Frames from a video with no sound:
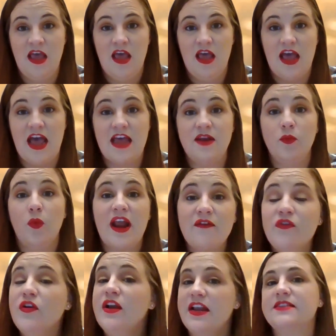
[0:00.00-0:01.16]
And whatever it
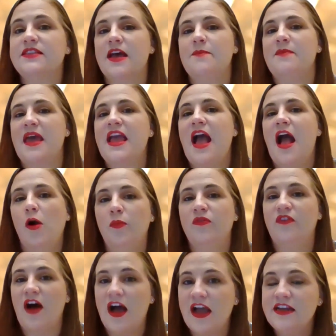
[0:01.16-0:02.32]
is that may help
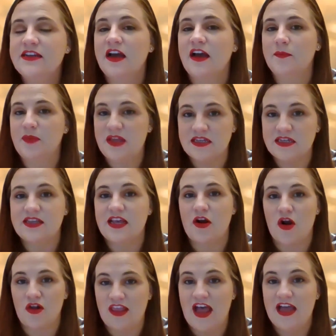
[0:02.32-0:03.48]
find peace in our
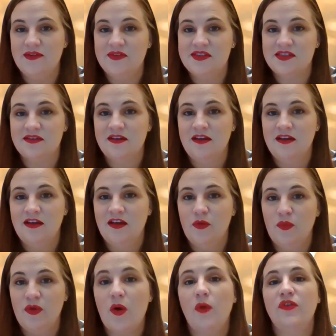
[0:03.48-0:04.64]
lives,
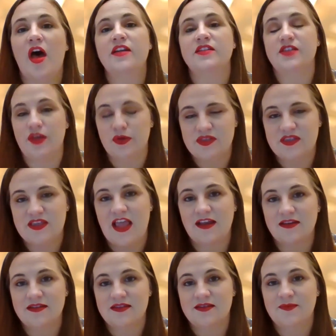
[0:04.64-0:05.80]
we hold on to those
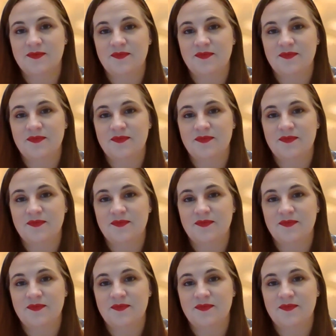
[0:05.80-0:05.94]
things.